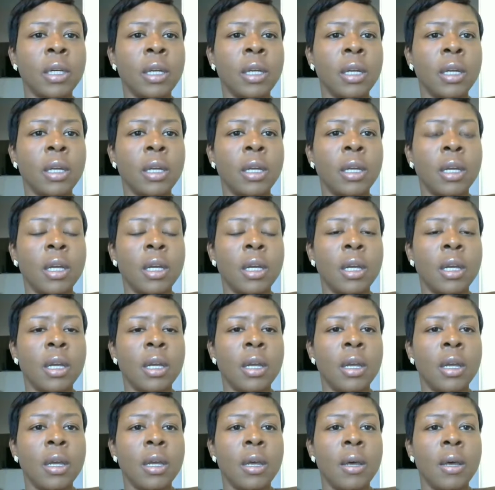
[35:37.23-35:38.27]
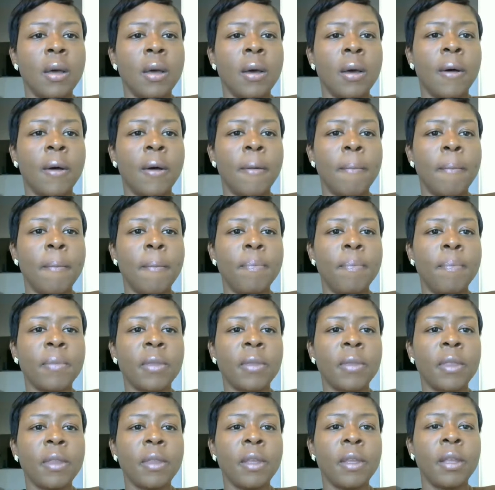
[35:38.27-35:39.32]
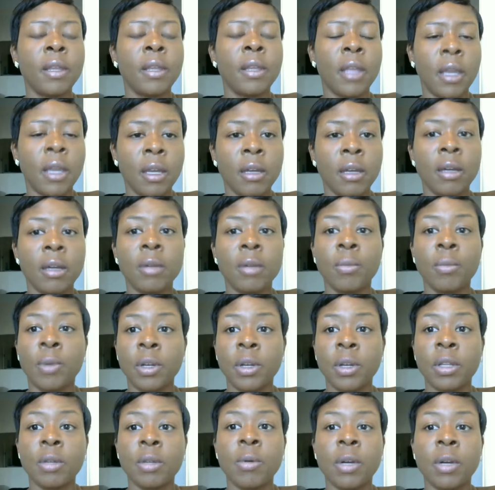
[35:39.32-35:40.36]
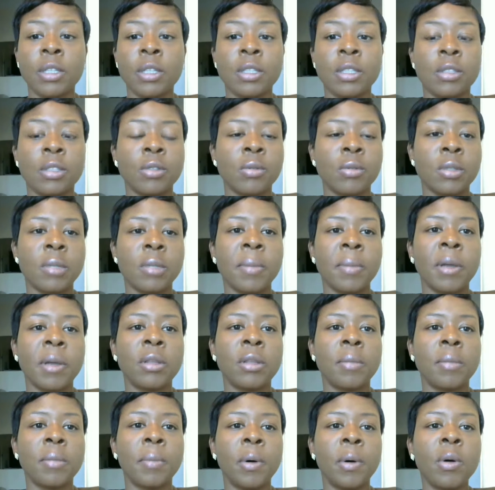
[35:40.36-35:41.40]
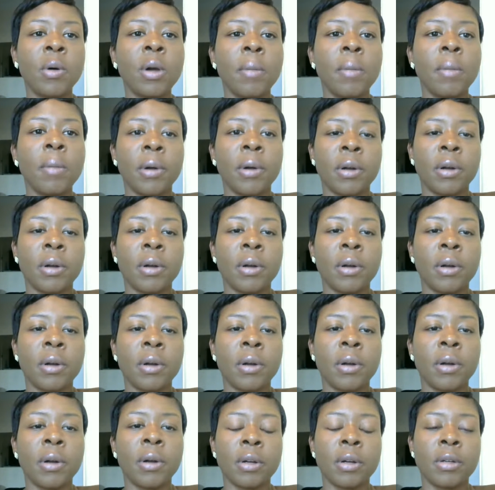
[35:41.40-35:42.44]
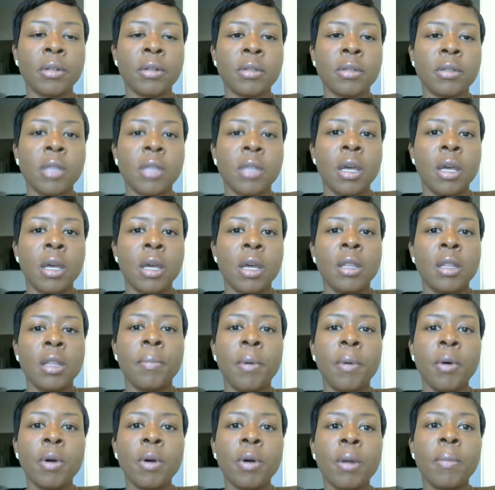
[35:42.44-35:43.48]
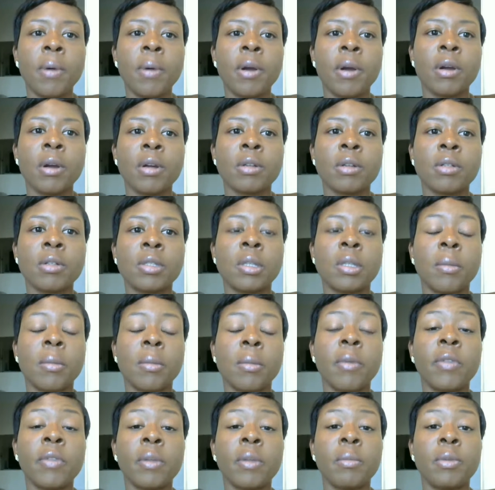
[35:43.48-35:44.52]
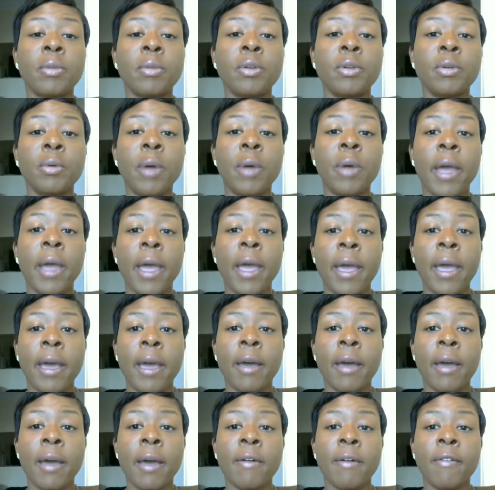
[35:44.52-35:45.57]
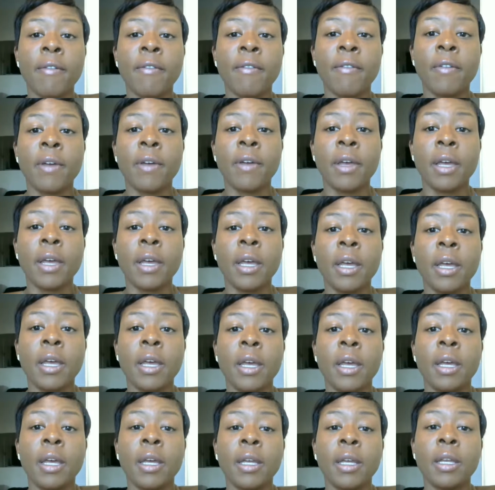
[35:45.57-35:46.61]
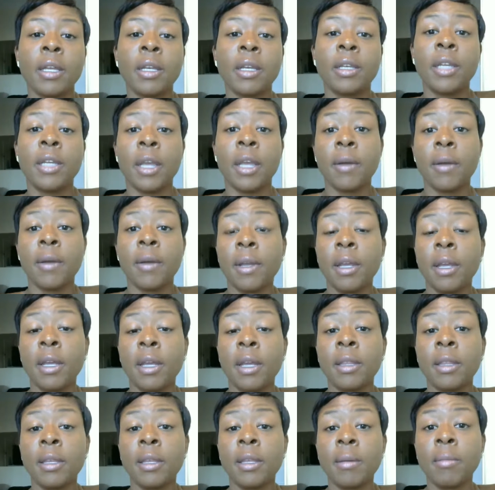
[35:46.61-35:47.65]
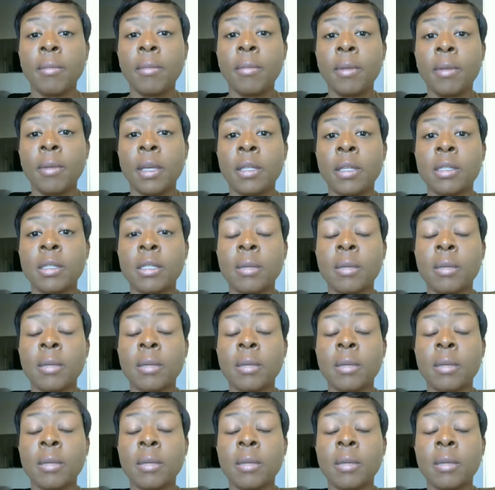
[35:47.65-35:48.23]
And like one of the questions was about the Boca burgers. The Boca burgers, some of them do have dairy in them, and some of them